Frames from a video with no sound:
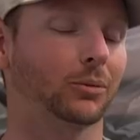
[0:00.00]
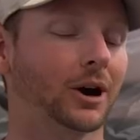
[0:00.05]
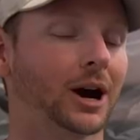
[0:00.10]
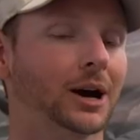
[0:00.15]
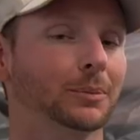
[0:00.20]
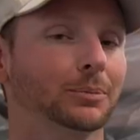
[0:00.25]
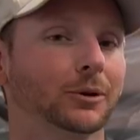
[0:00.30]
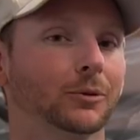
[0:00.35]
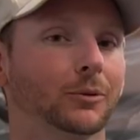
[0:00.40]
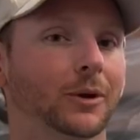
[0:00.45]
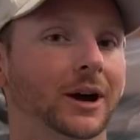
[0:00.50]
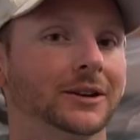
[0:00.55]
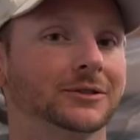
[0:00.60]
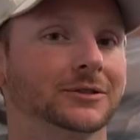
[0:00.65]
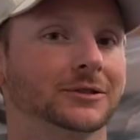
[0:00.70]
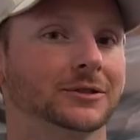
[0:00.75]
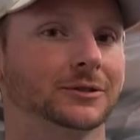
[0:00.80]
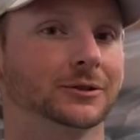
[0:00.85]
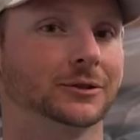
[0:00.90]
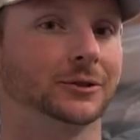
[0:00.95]
proper
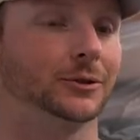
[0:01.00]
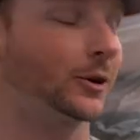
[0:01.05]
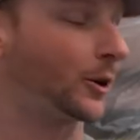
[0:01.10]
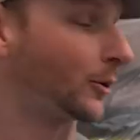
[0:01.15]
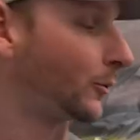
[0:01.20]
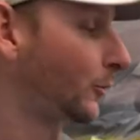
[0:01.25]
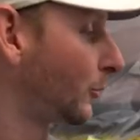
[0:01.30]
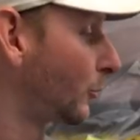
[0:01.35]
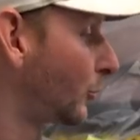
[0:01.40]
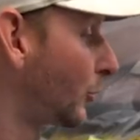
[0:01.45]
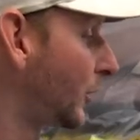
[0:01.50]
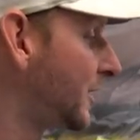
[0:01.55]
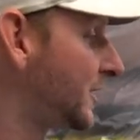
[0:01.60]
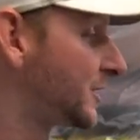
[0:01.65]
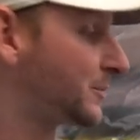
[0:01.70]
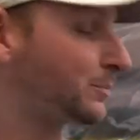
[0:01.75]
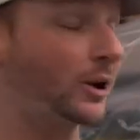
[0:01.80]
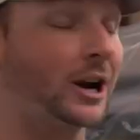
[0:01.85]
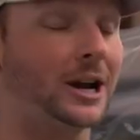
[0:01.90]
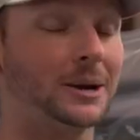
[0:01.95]
ways to
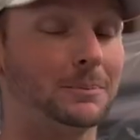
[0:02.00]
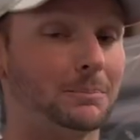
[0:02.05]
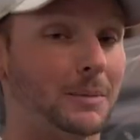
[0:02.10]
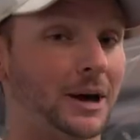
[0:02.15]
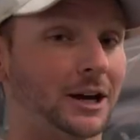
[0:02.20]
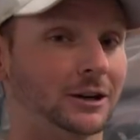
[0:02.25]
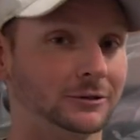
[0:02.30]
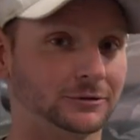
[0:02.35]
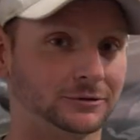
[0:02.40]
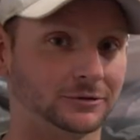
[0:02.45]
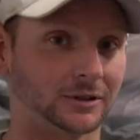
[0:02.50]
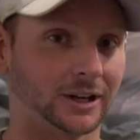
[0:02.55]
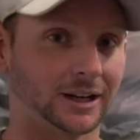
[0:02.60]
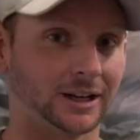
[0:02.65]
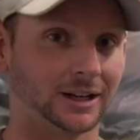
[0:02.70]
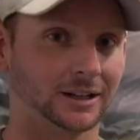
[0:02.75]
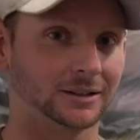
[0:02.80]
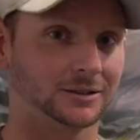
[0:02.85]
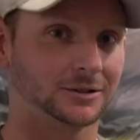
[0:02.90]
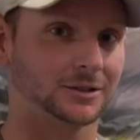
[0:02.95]
respray
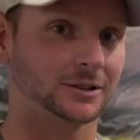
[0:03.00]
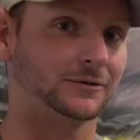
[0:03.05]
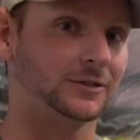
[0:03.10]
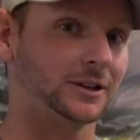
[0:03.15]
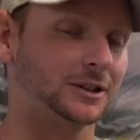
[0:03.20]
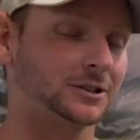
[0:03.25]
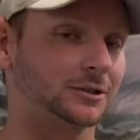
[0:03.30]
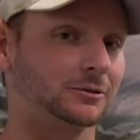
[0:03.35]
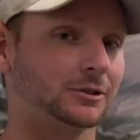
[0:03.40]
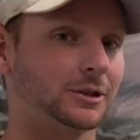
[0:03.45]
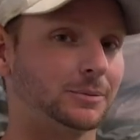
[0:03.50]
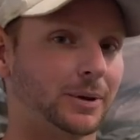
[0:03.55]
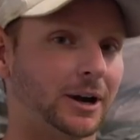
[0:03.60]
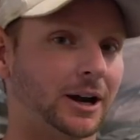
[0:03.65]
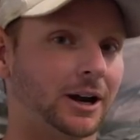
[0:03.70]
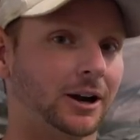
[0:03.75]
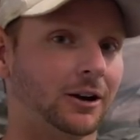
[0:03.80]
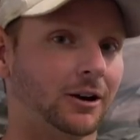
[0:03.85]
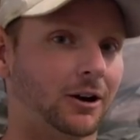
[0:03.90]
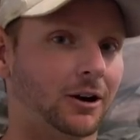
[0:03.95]
metalflake to fix a
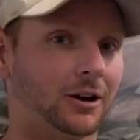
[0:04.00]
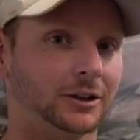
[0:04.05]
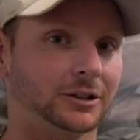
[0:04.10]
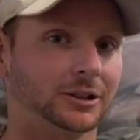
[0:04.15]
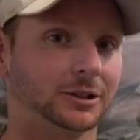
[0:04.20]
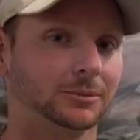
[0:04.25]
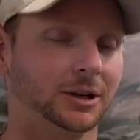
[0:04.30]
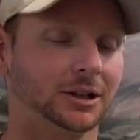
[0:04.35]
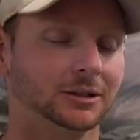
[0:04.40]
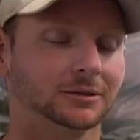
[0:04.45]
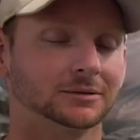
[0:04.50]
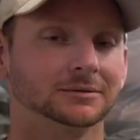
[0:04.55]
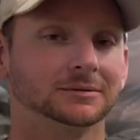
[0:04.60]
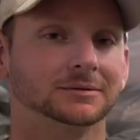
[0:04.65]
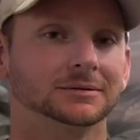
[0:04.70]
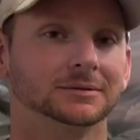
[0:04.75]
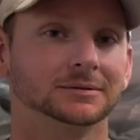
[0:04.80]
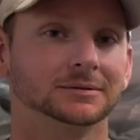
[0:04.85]
repair on your boat.